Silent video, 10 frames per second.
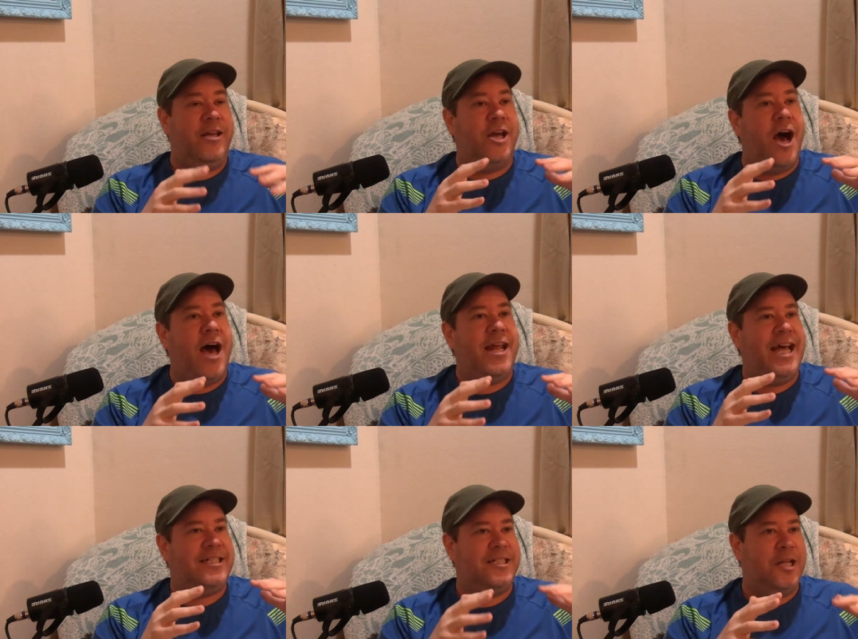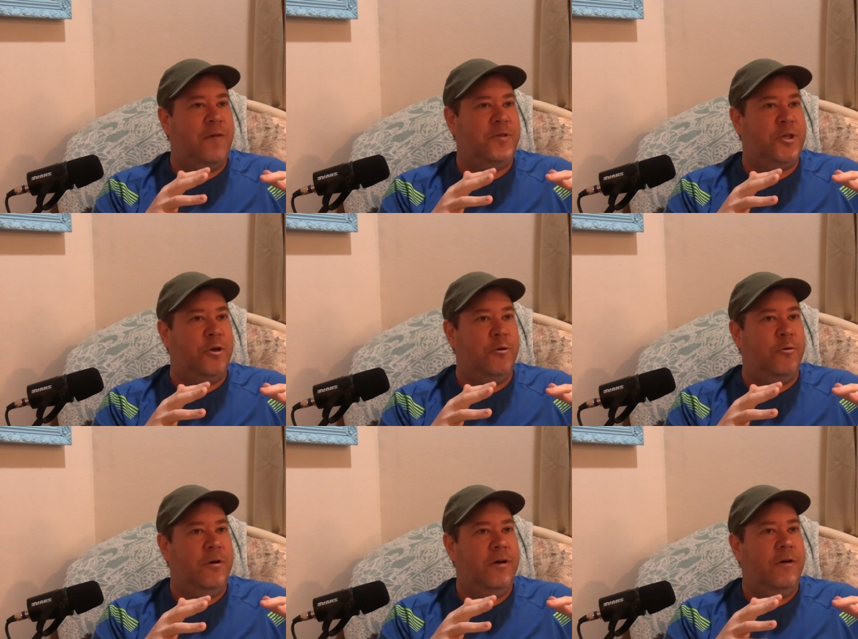God has loved
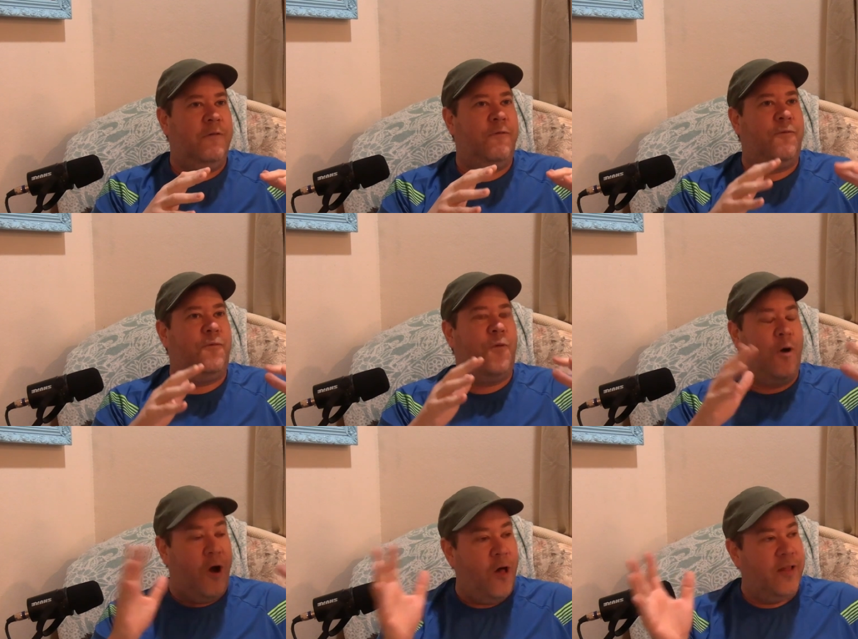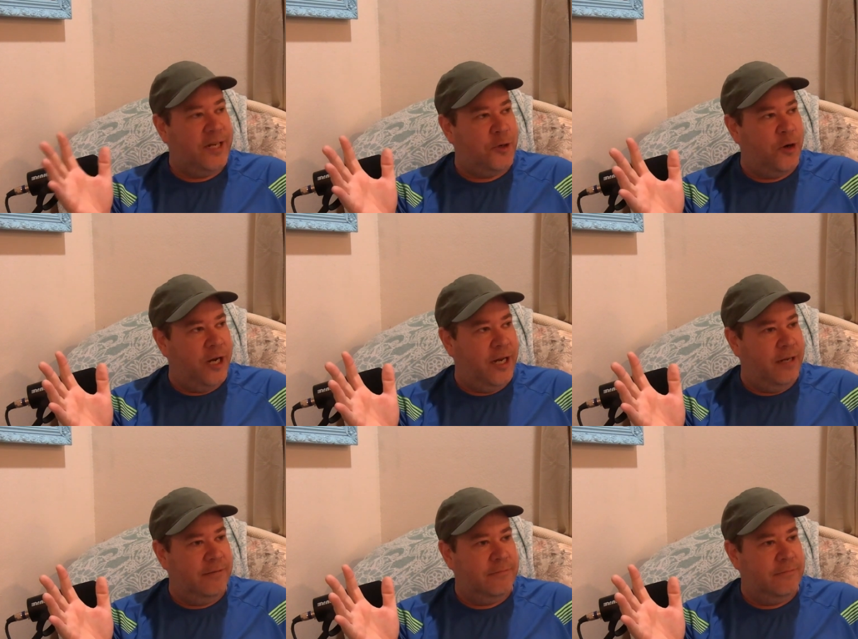you for all eternity.